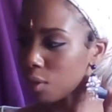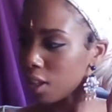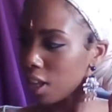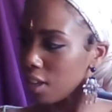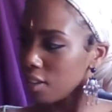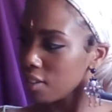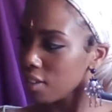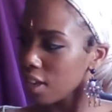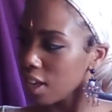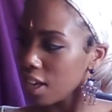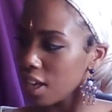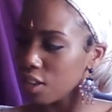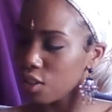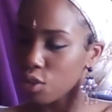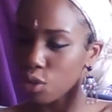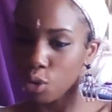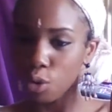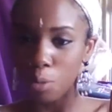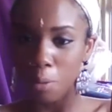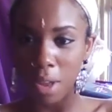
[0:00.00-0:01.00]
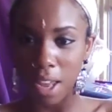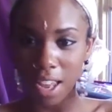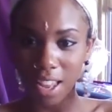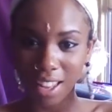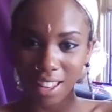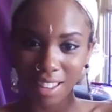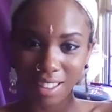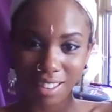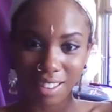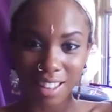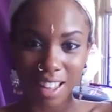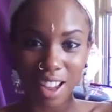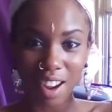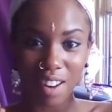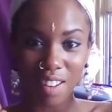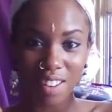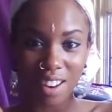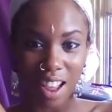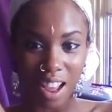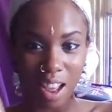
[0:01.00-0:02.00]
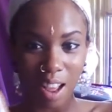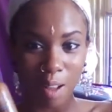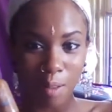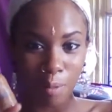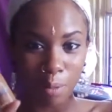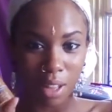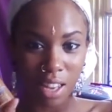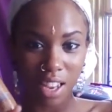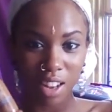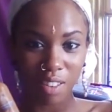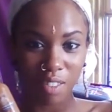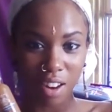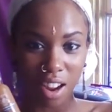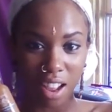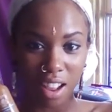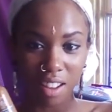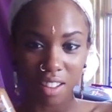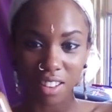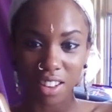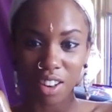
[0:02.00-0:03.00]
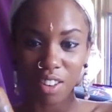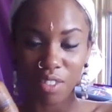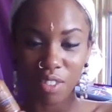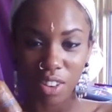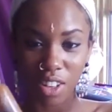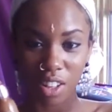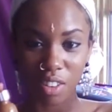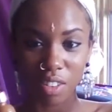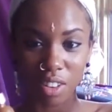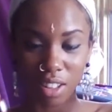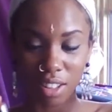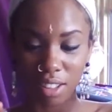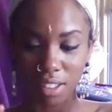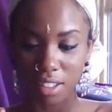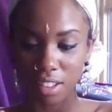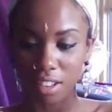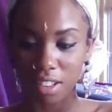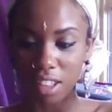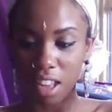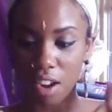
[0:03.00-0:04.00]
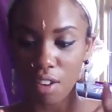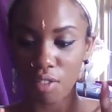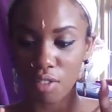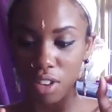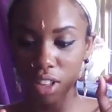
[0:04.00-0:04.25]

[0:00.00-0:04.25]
When they say true match, they are not playing around. They're really serious.